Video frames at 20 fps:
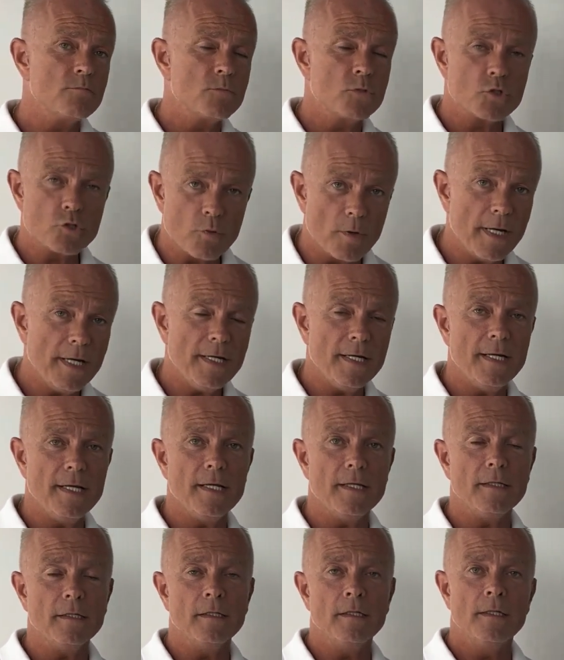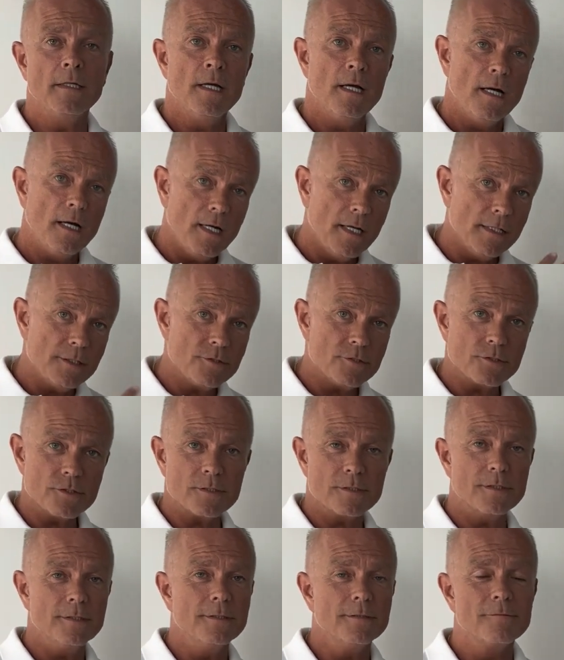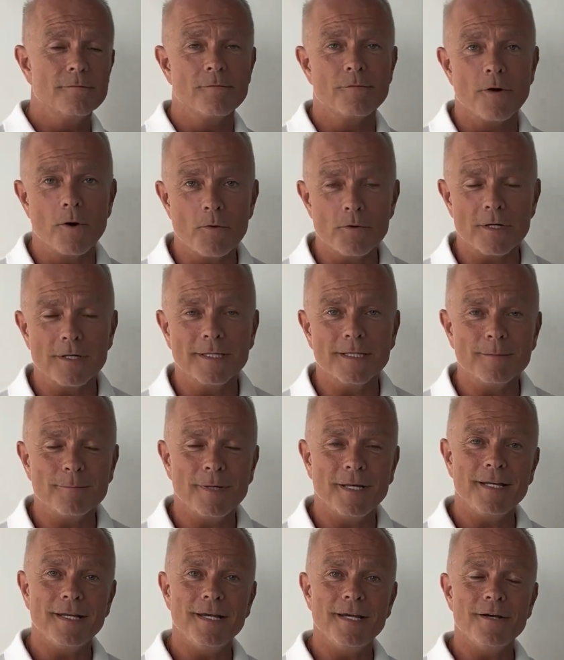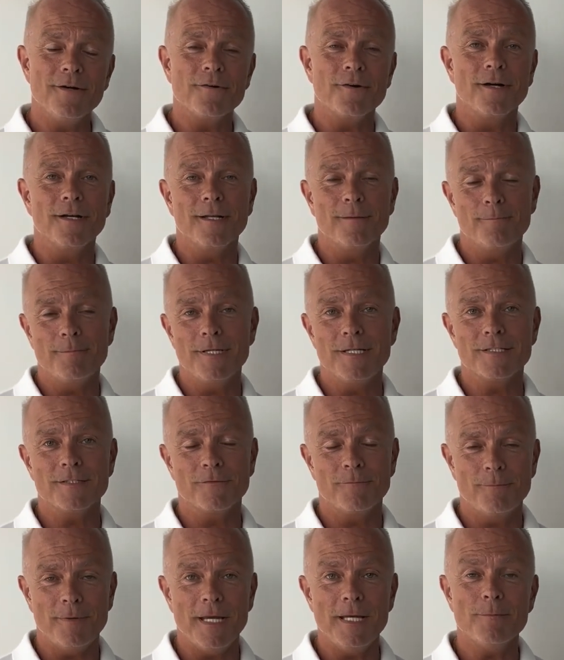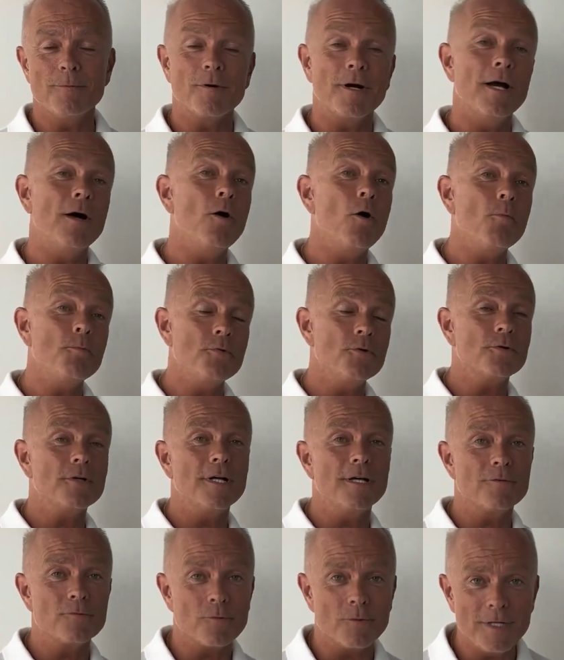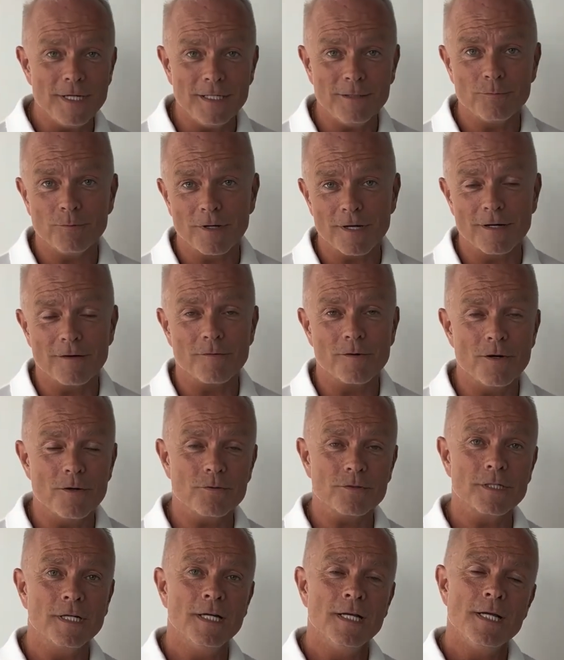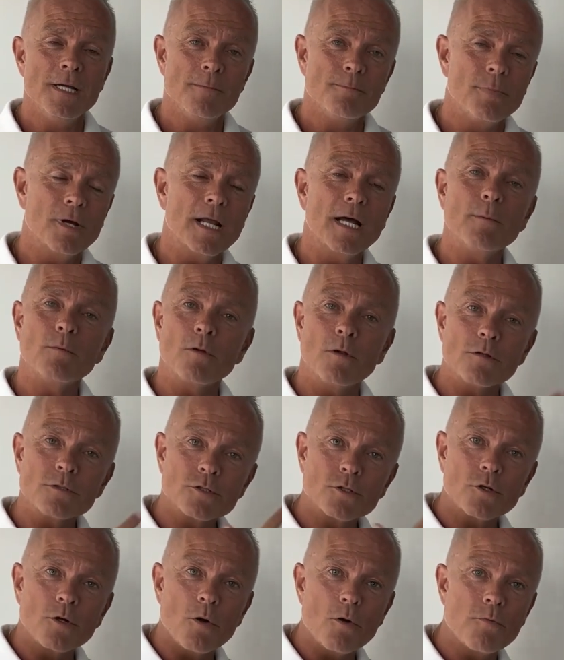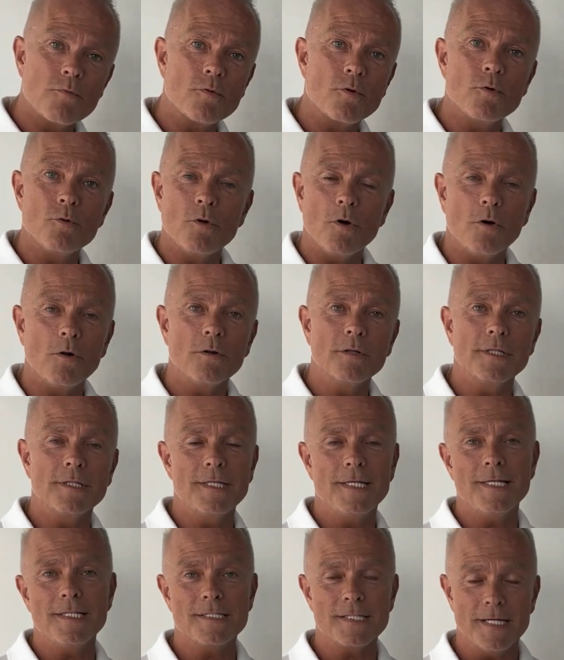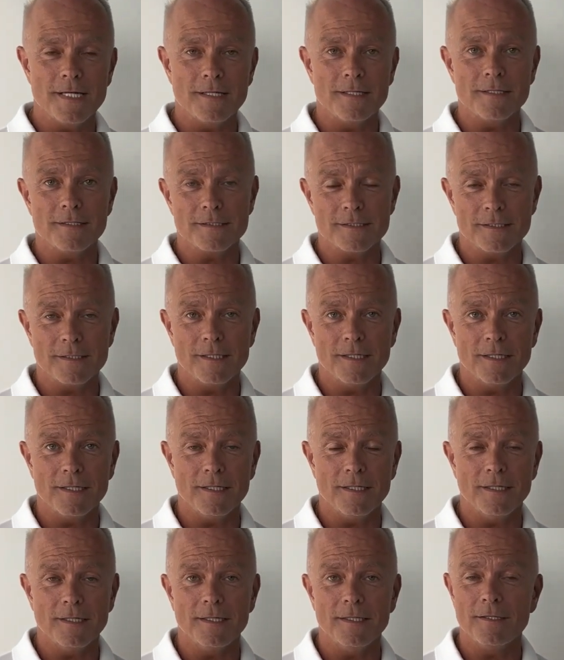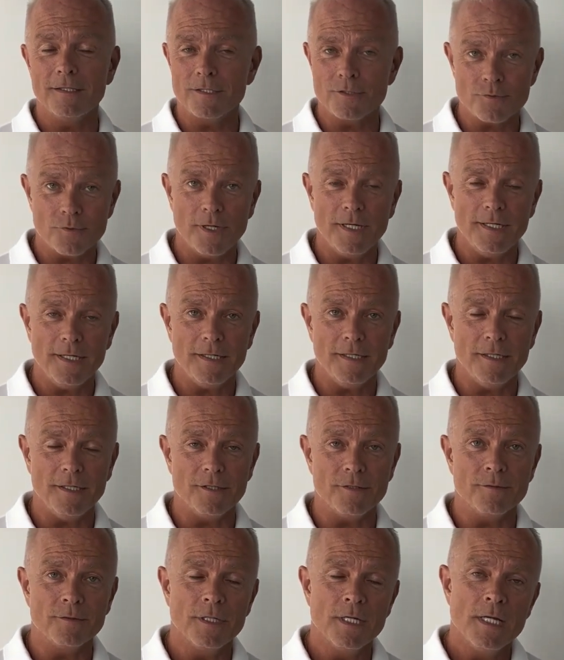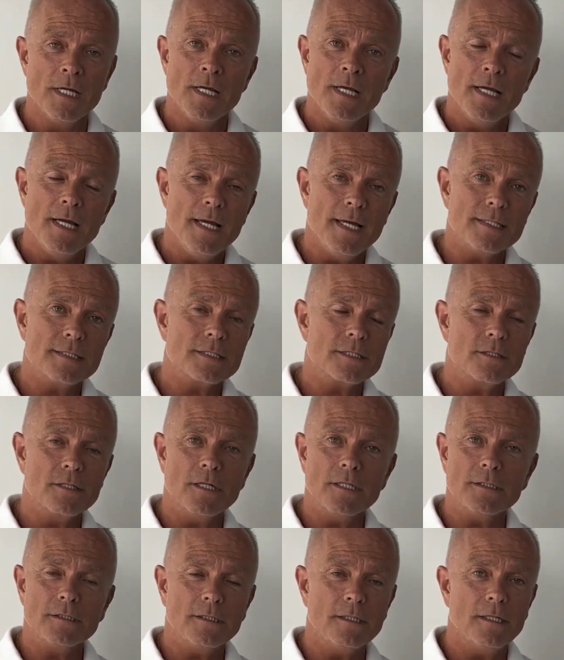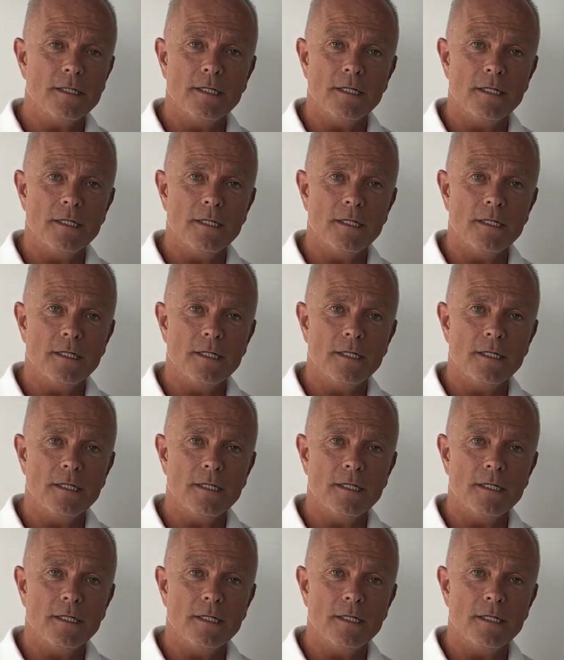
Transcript: training. I just wrote a little bit here on a piece of paper. I hope you can read what I wrote, but I will also go through all the details in the training here. It's not